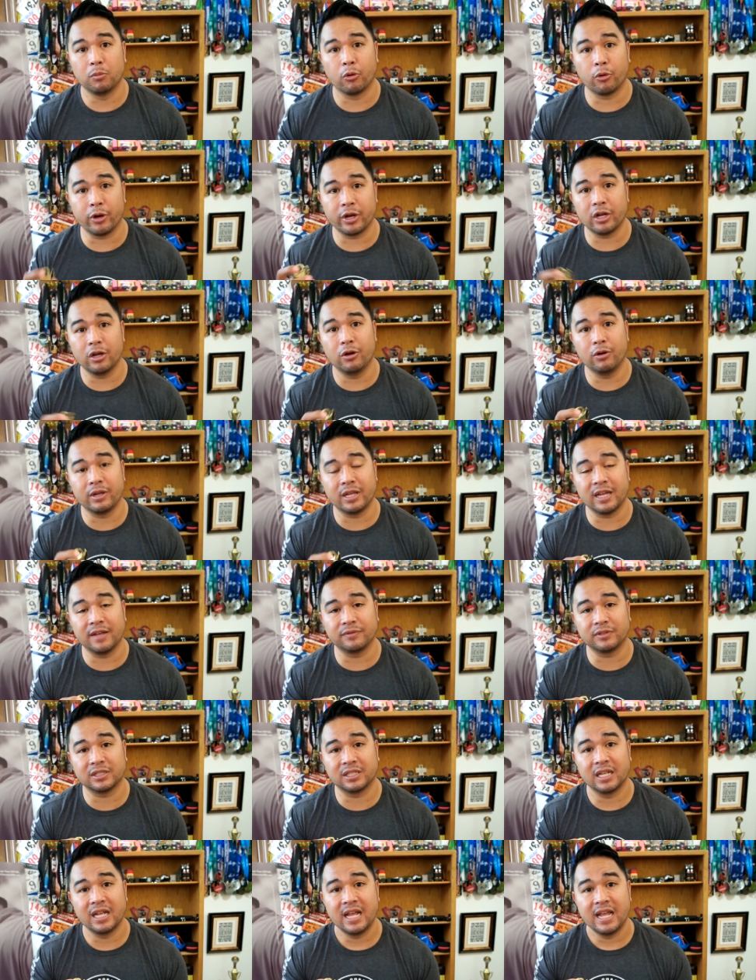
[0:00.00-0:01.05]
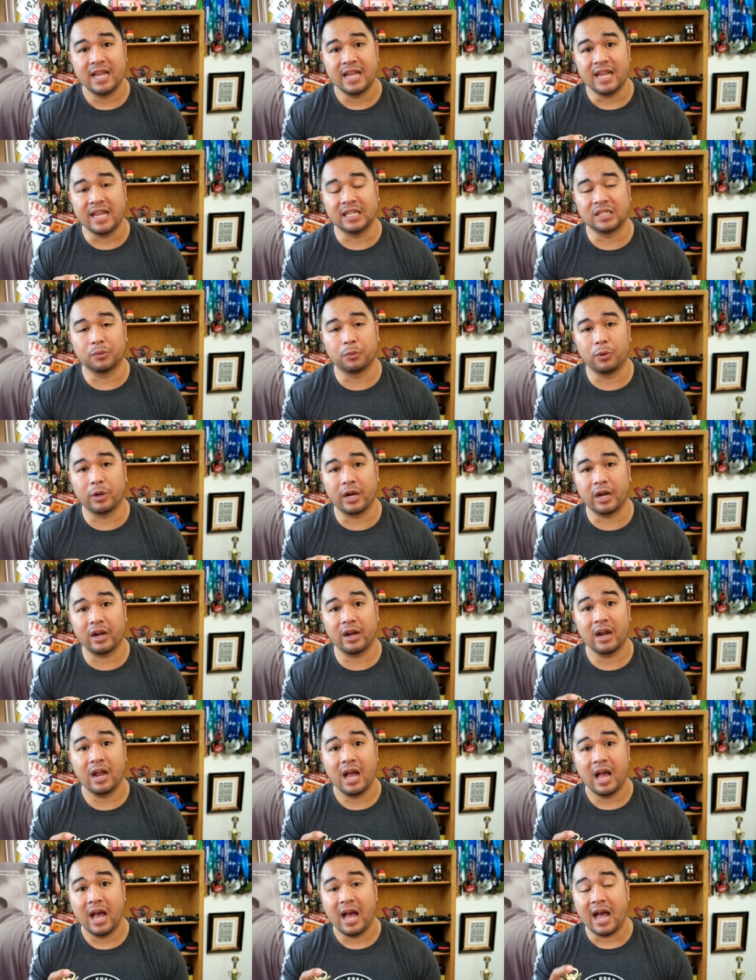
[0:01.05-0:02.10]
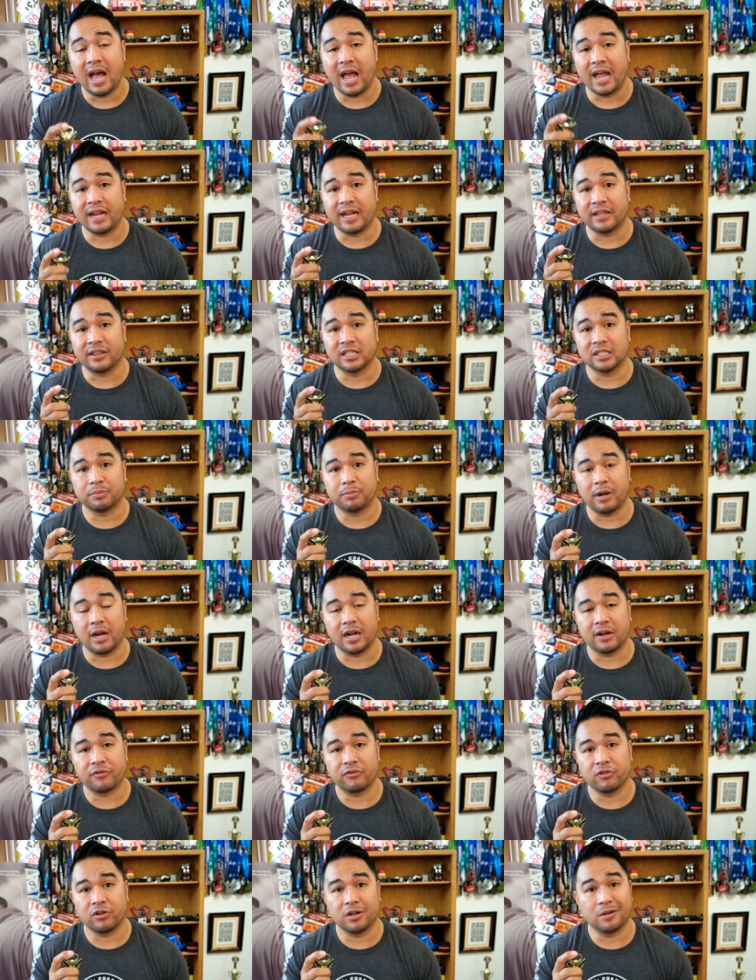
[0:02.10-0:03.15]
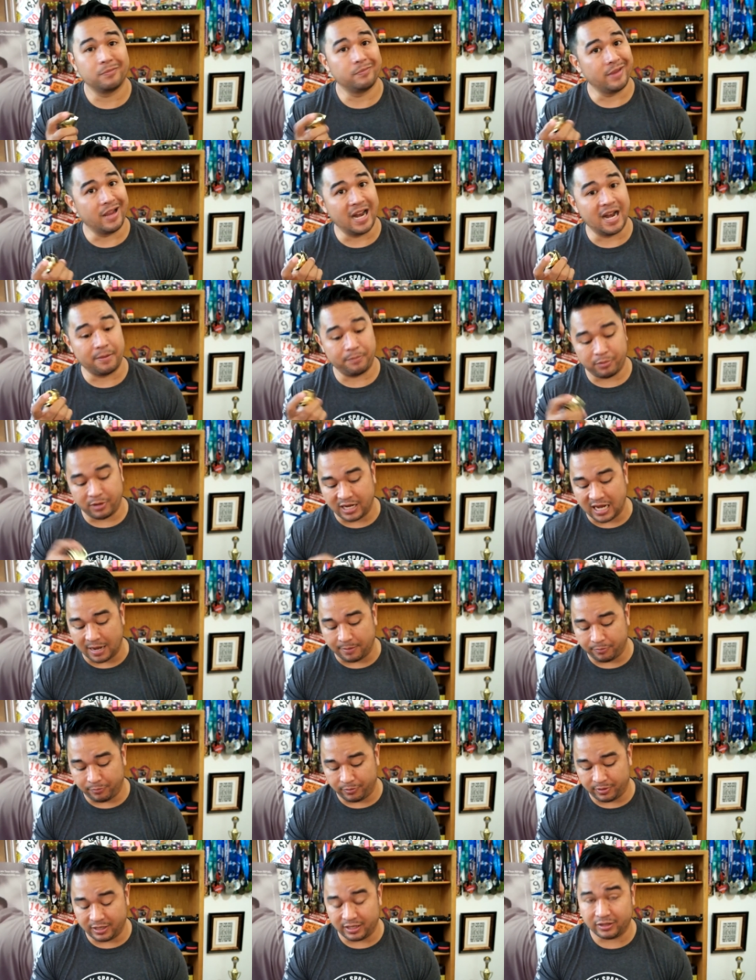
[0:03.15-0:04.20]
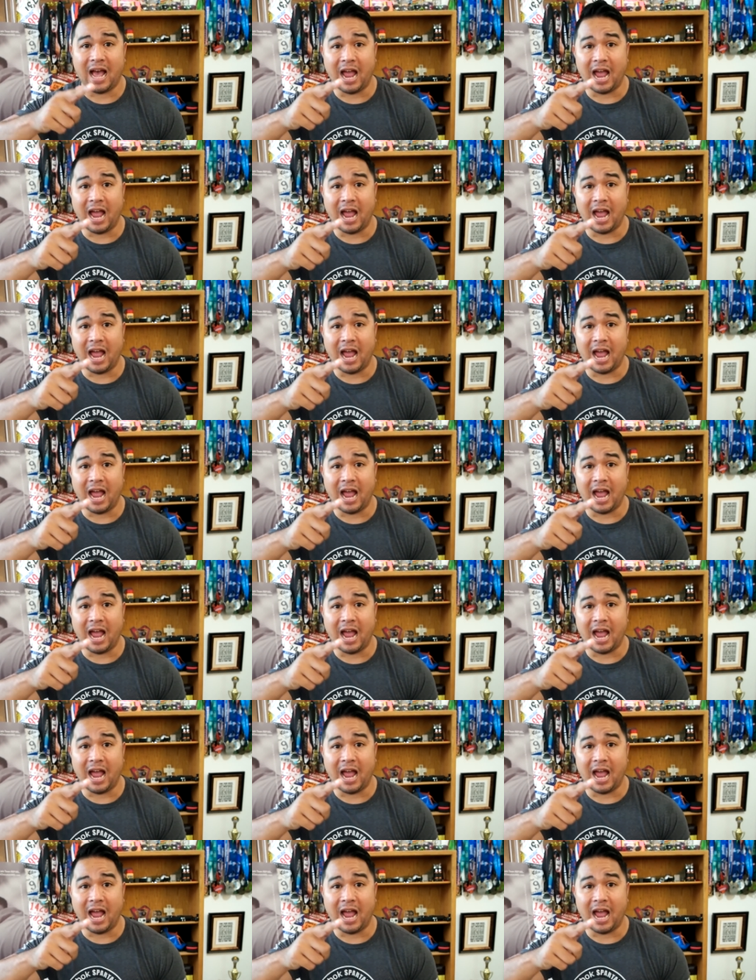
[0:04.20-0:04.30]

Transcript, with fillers: Mourinho Gifts is where I got this product from, and I'm pretty happy with it.